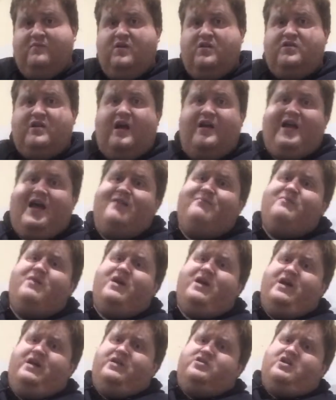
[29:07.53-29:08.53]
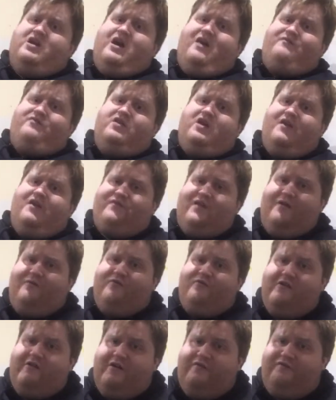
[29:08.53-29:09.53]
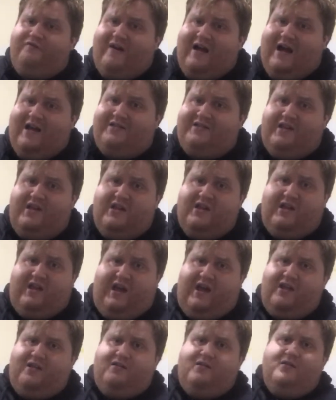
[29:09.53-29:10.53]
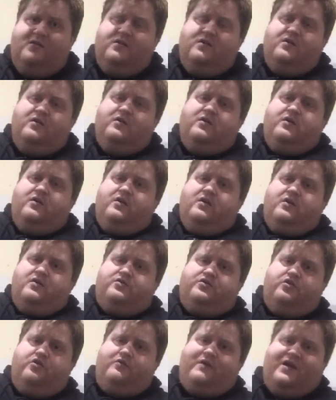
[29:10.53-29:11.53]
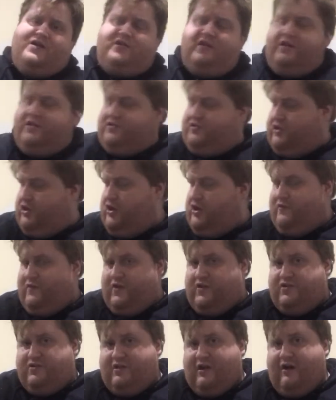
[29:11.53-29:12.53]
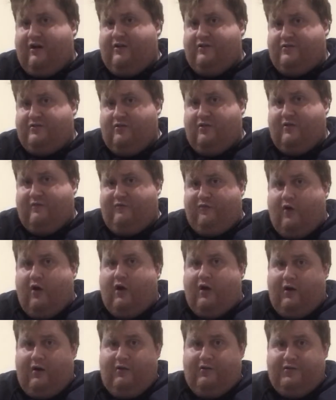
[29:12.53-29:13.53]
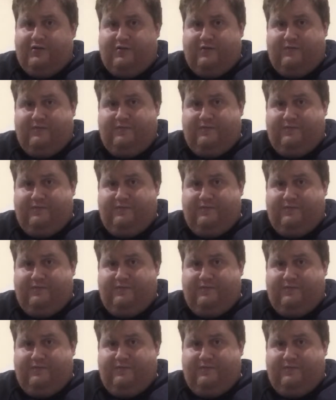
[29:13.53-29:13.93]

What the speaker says: So that means you have to have very fast internet to actually service those sort of files.